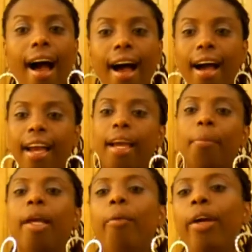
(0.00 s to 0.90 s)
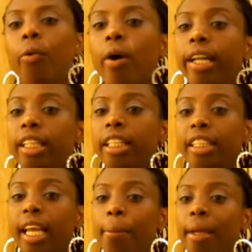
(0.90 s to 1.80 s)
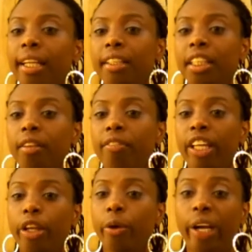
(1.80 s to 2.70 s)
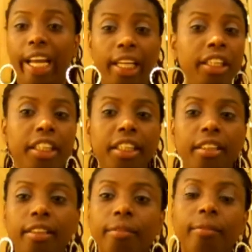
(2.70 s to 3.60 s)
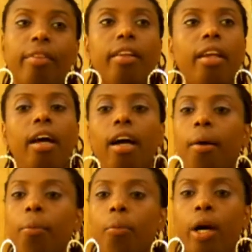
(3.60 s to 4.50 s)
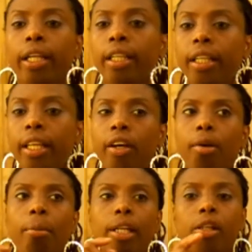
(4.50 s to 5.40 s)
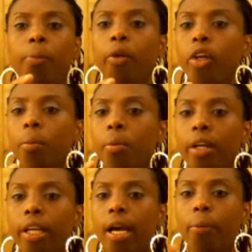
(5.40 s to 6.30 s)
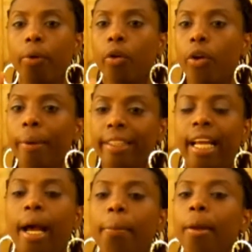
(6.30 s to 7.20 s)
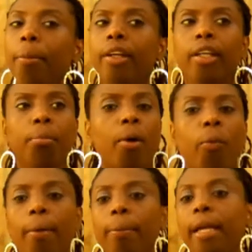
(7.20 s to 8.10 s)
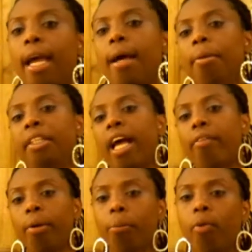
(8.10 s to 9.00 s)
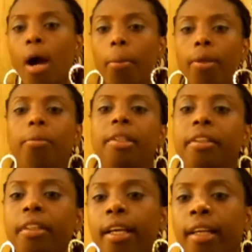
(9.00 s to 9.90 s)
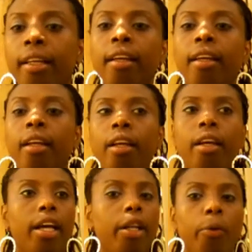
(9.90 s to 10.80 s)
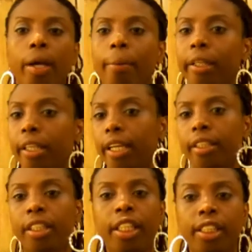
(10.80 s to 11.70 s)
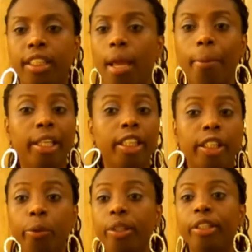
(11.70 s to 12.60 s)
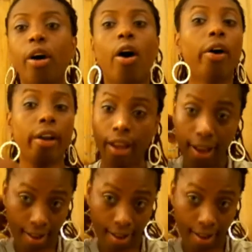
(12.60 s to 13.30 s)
Hi, I'm getting ready to watch Taemin's video Ace. I'm watching it on my computer, but I'm recording my tablet because my webcam is having problems today. Anyway, I'm excited to see Taemin's new song.